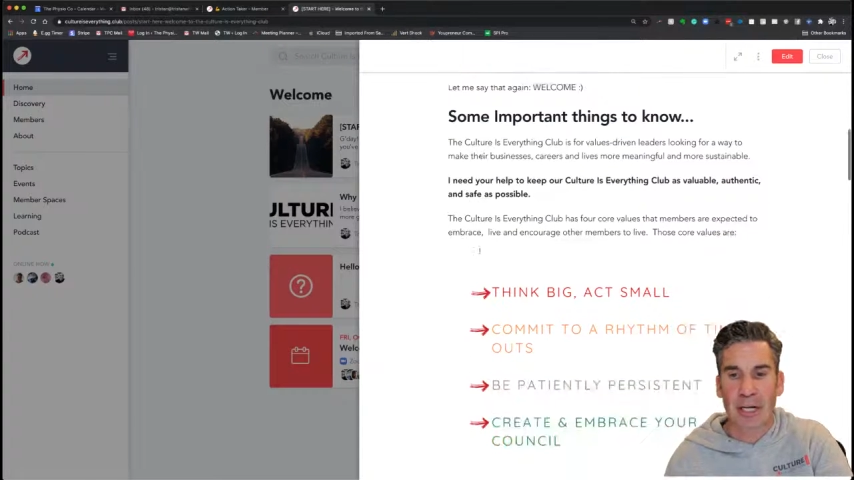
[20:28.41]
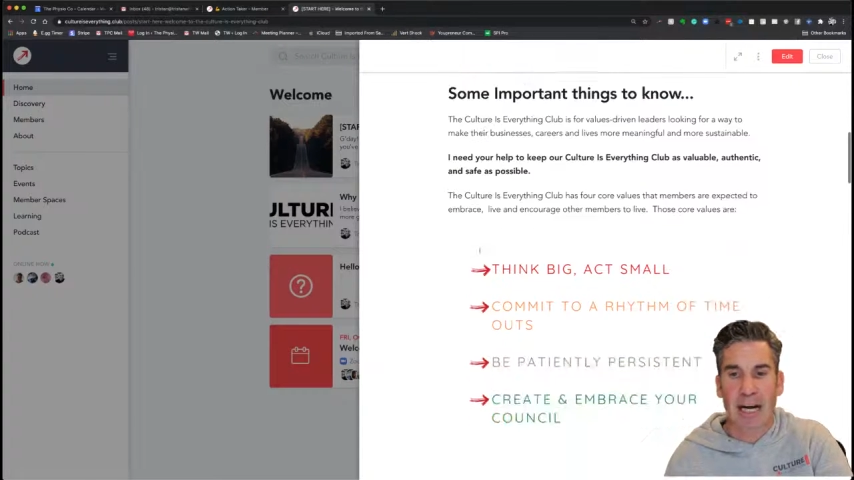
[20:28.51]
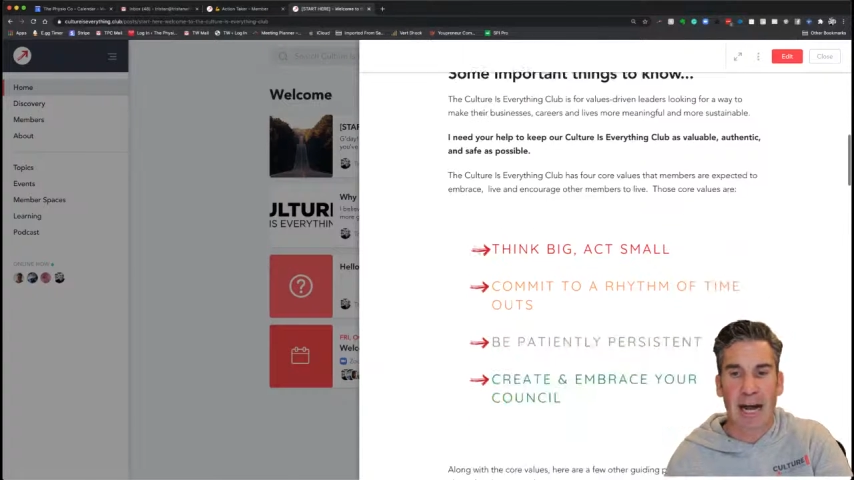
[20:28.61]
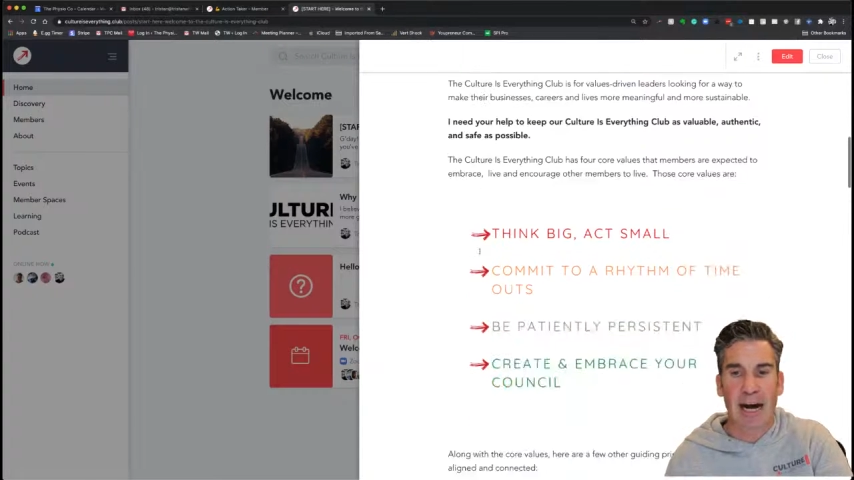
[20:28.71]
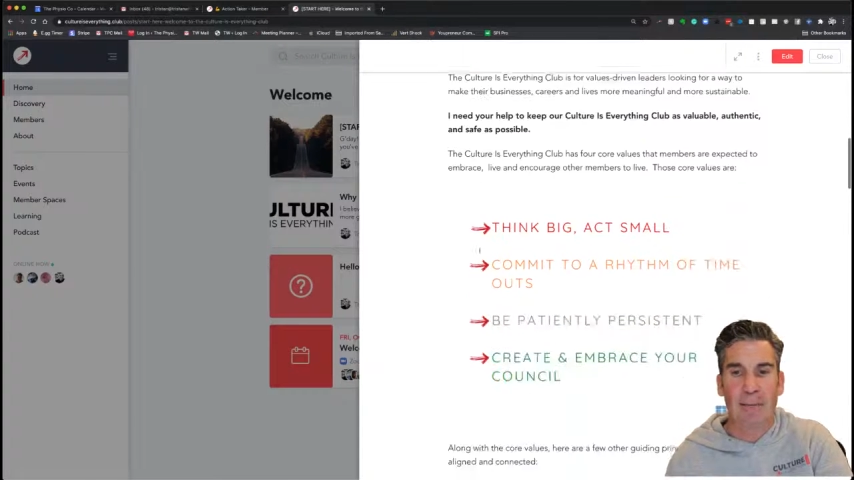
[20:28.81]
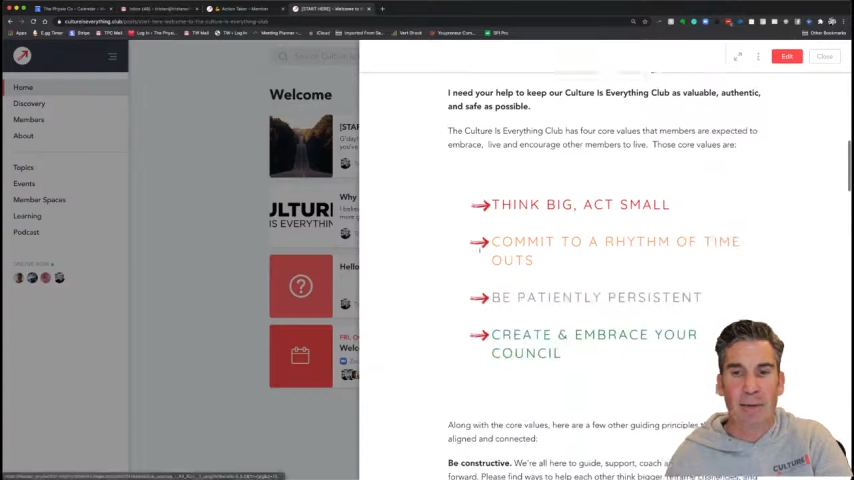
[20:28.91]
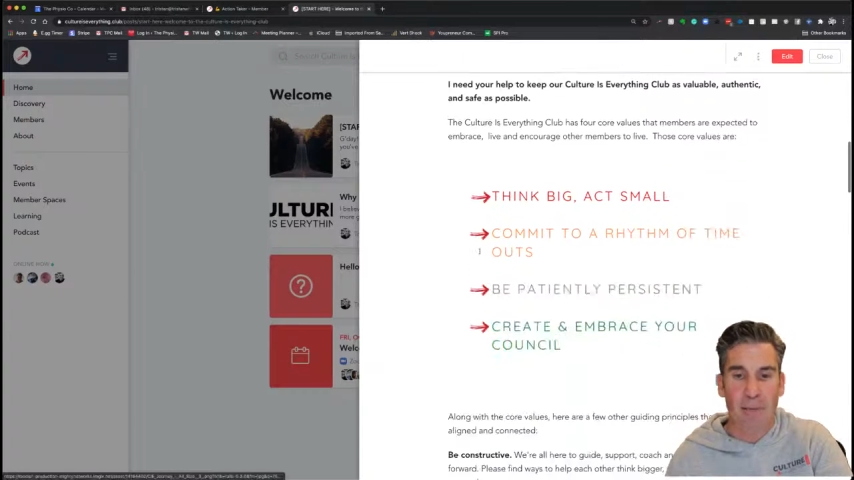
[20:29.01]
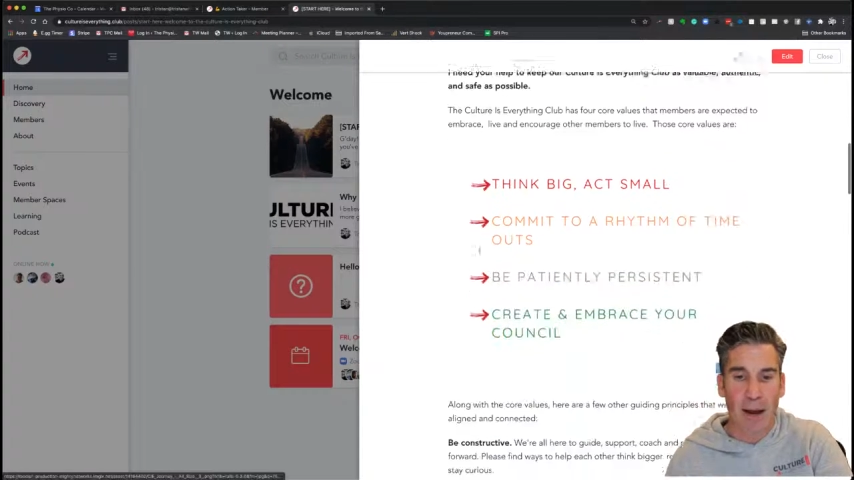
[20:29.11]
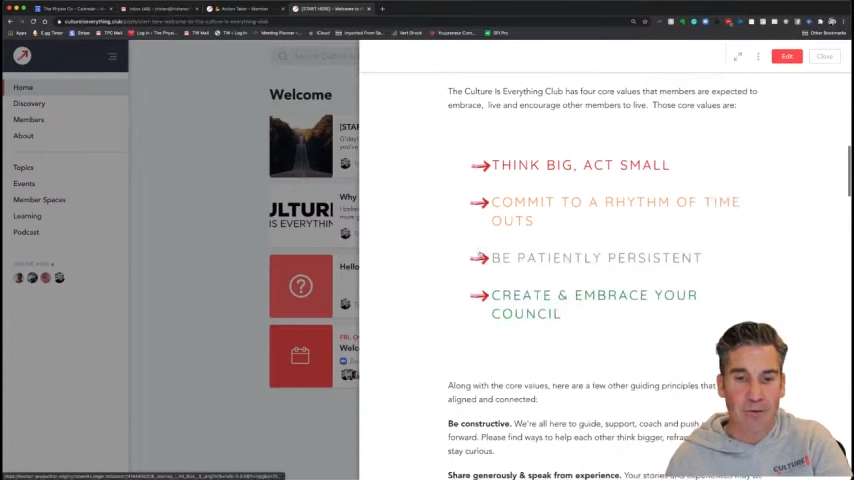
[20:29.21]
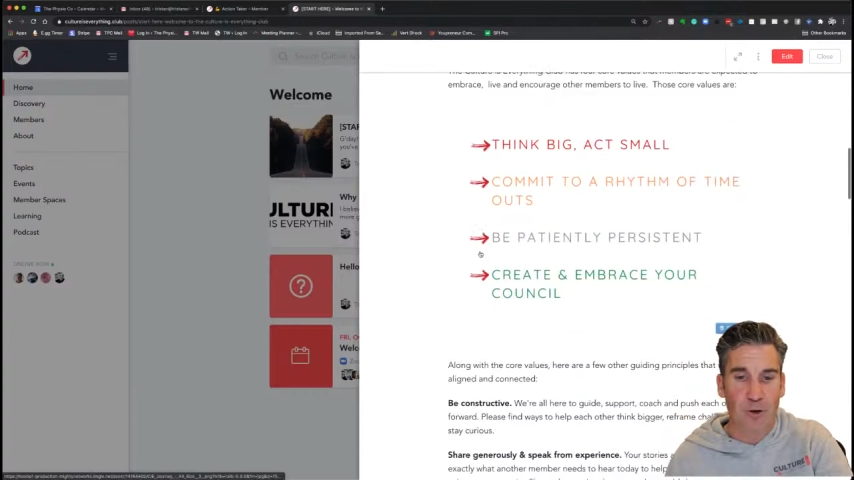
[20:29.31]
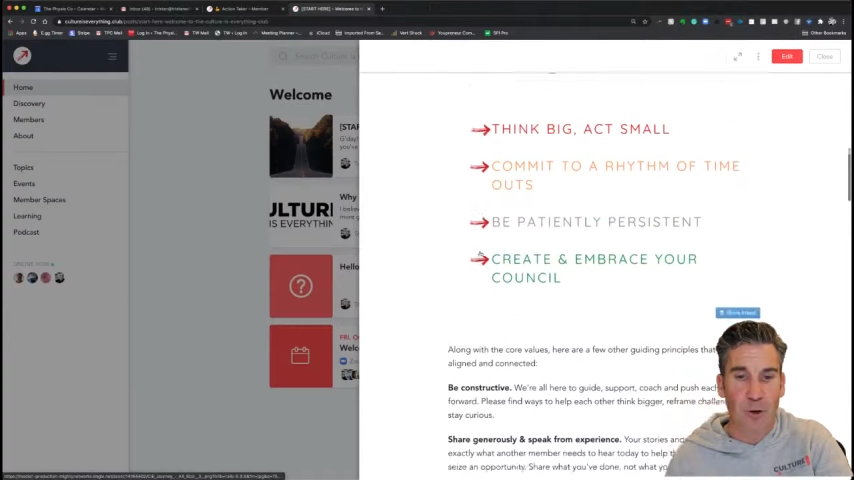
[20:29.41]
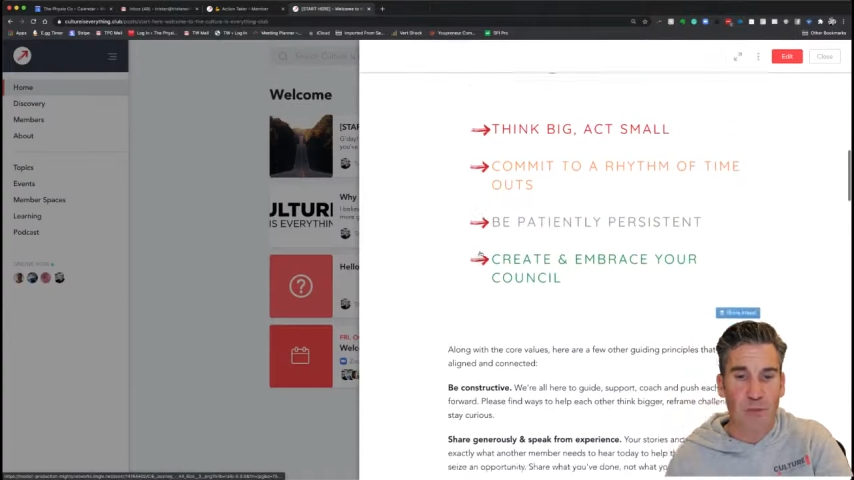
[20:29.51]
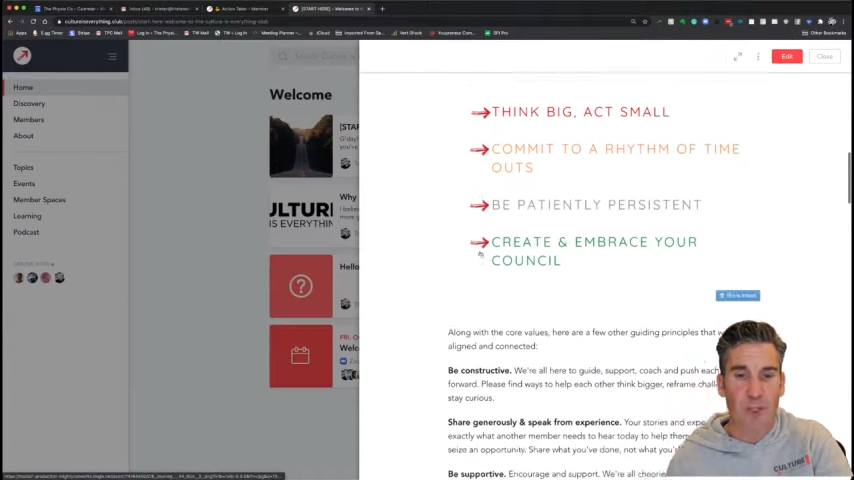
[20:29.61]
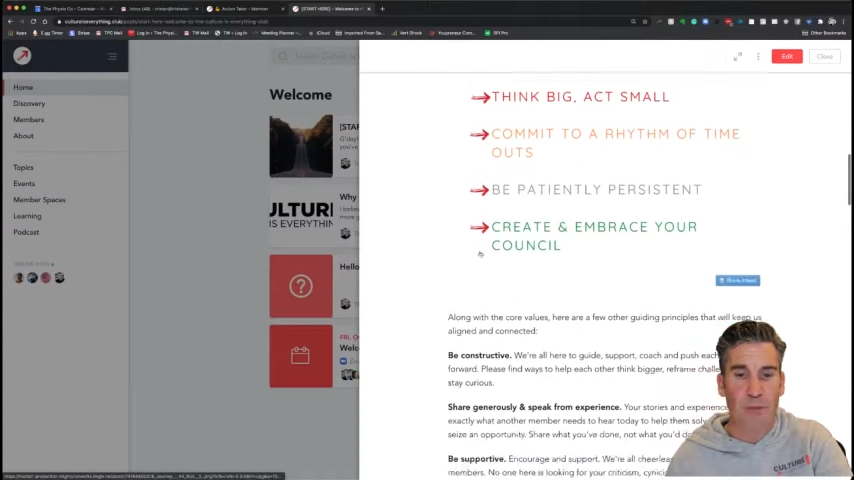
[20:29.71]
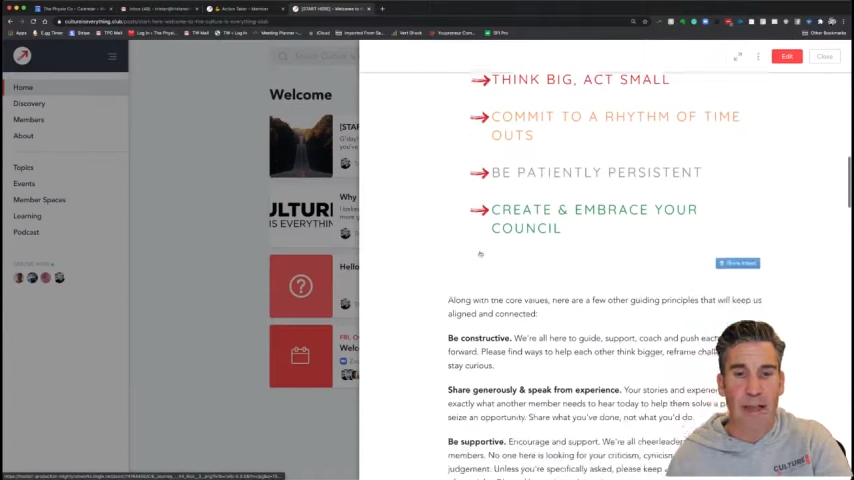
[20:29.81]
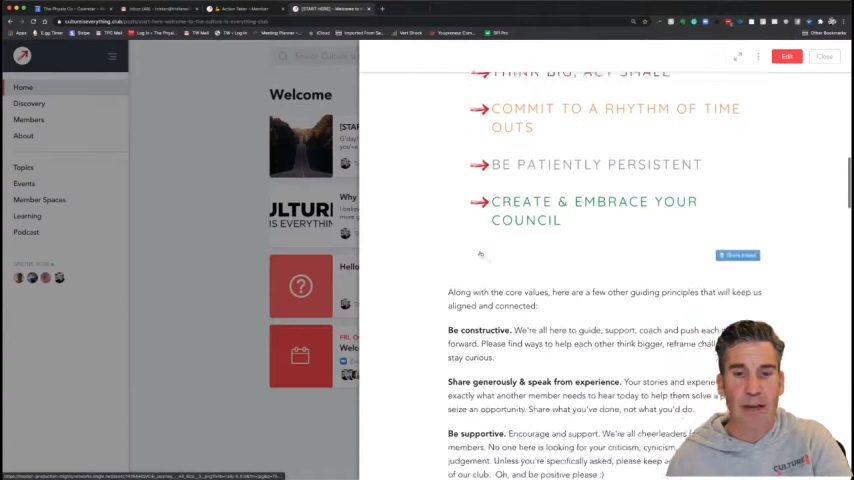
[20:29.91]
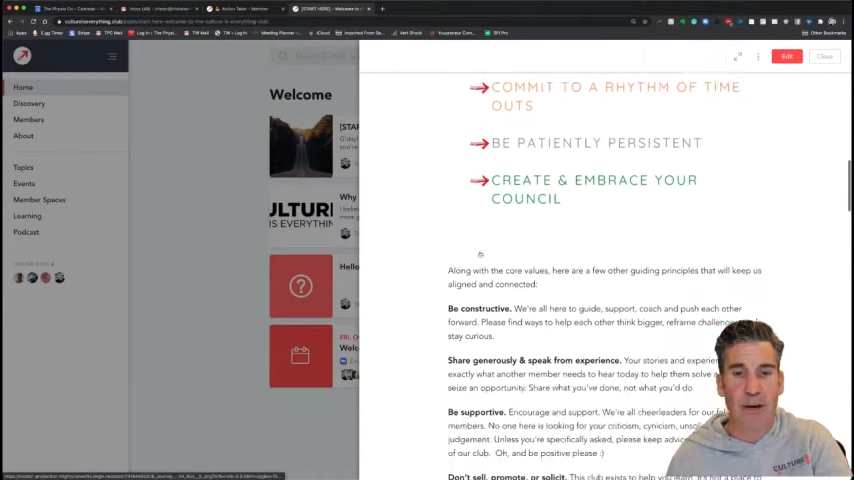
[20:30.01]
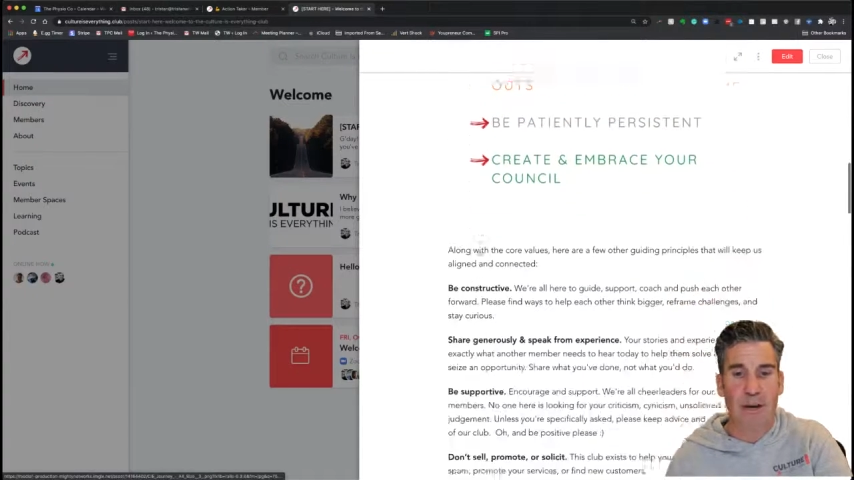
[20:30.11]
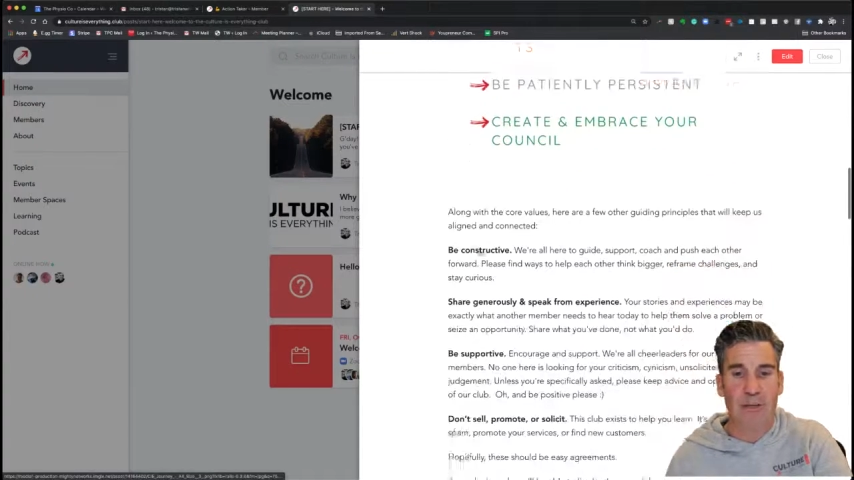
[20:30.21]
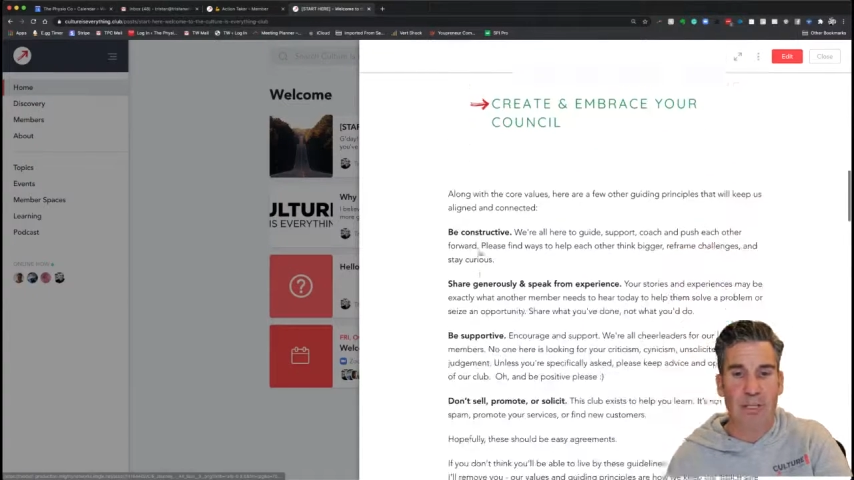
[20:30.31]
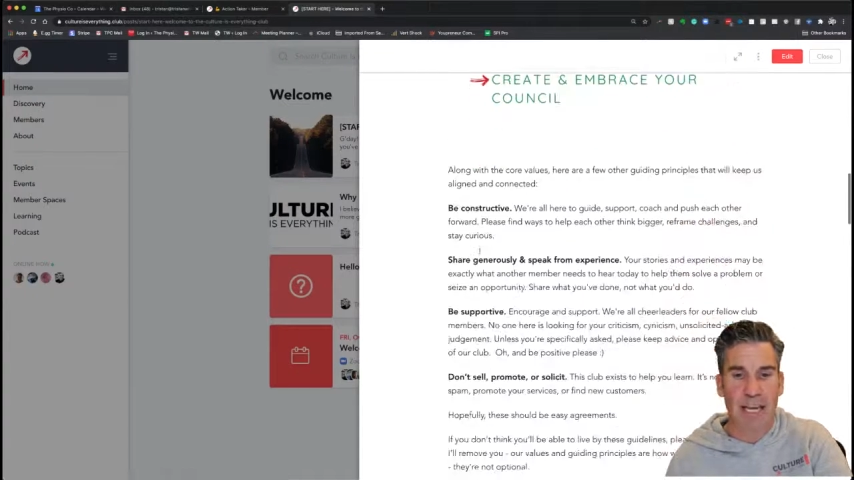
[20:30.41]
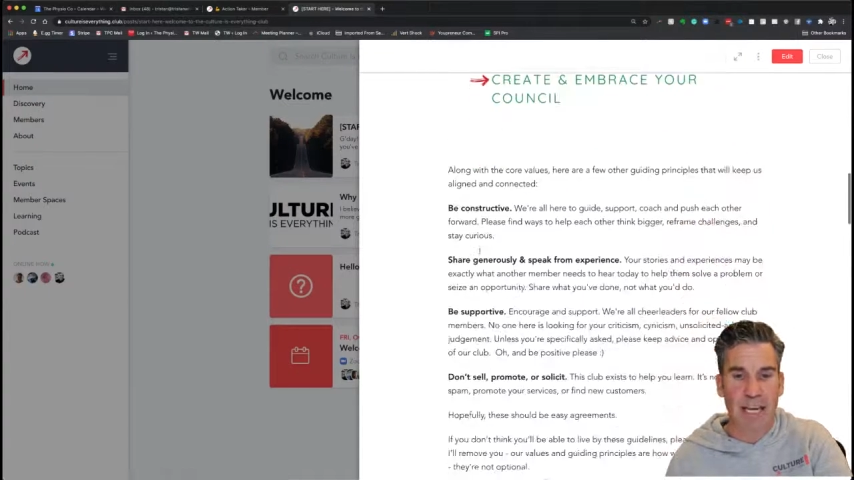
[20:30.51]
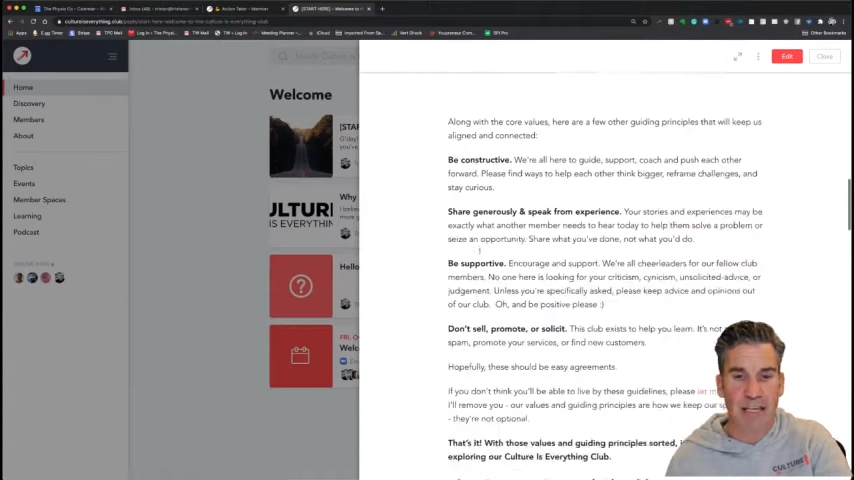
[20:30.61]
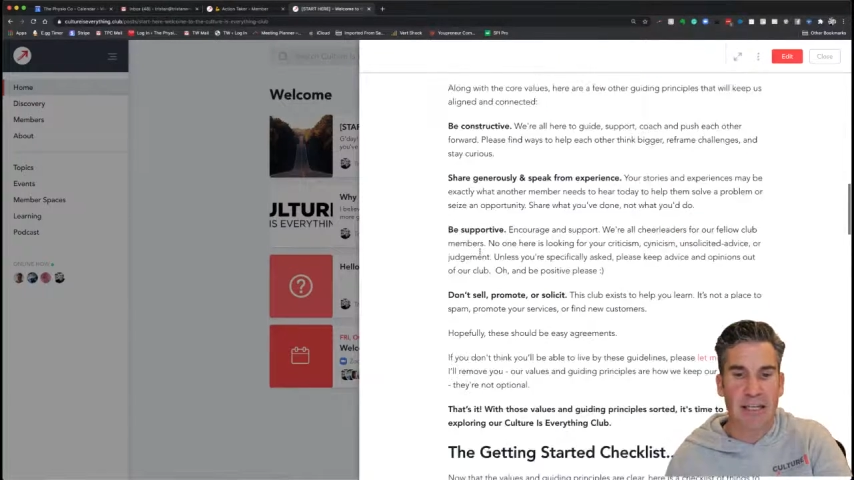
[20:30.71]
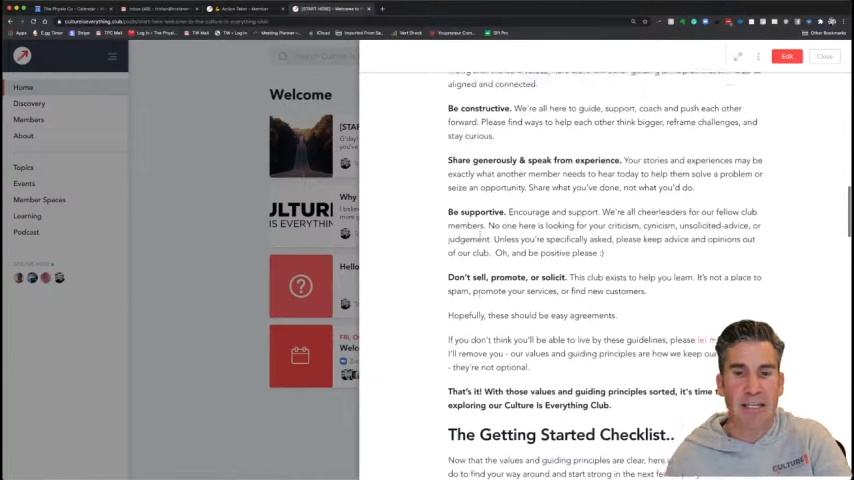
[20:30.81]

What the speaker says: Of course, we talk about our values again,